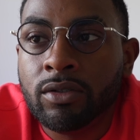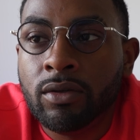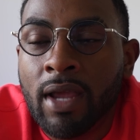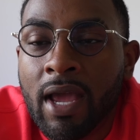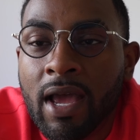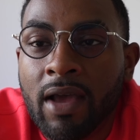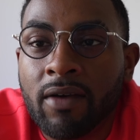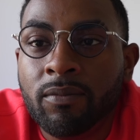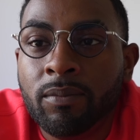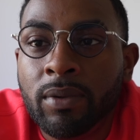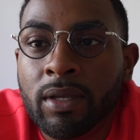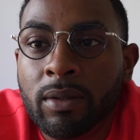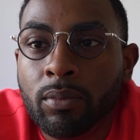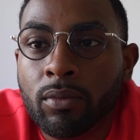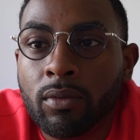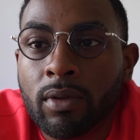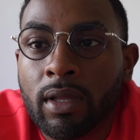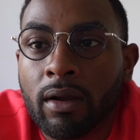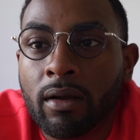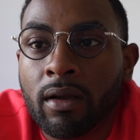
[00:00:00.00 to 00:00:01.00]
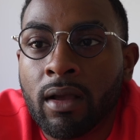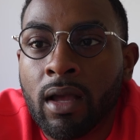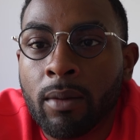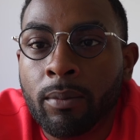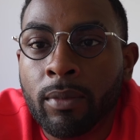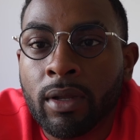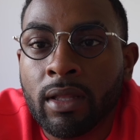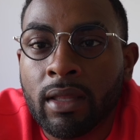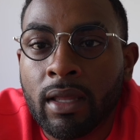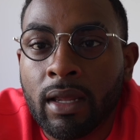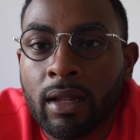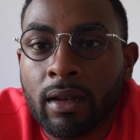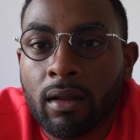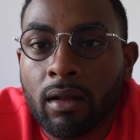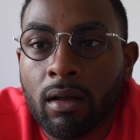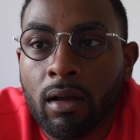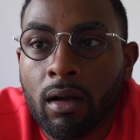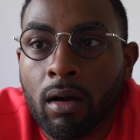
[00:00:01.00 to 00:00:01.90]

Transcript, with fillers: you have people that are coming that